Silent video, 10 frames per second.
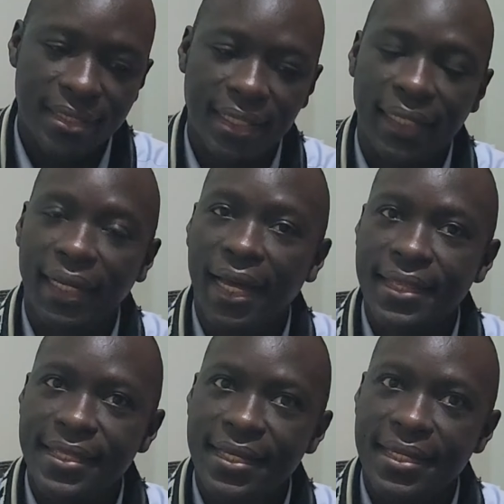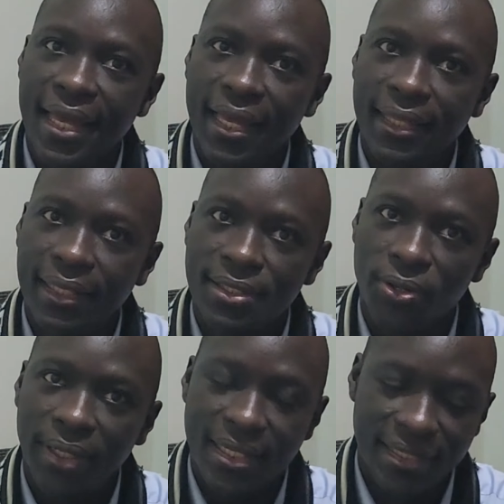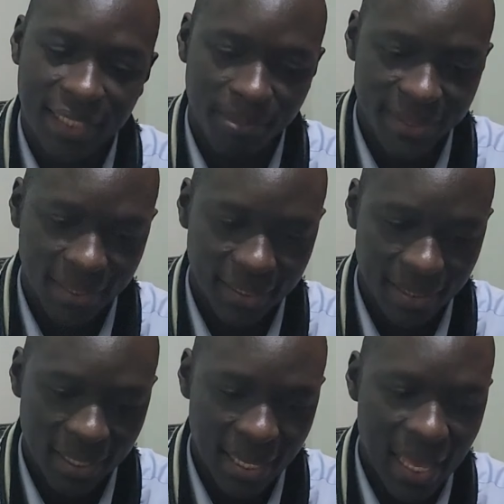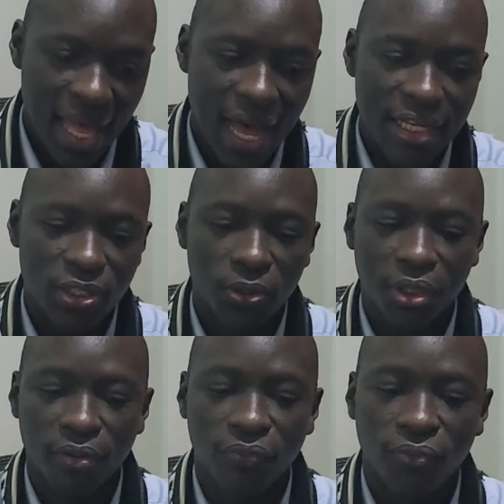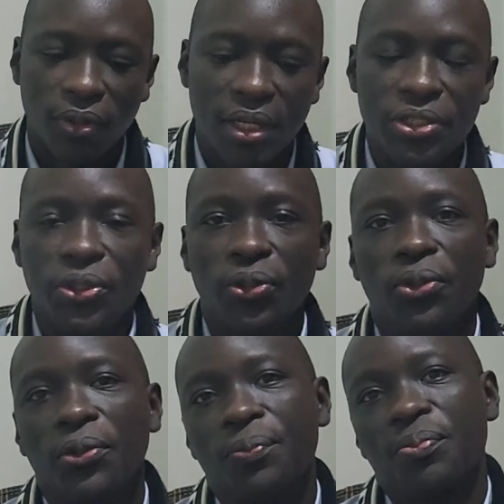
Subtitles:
telling her the stock is limited, and you're looking for, and you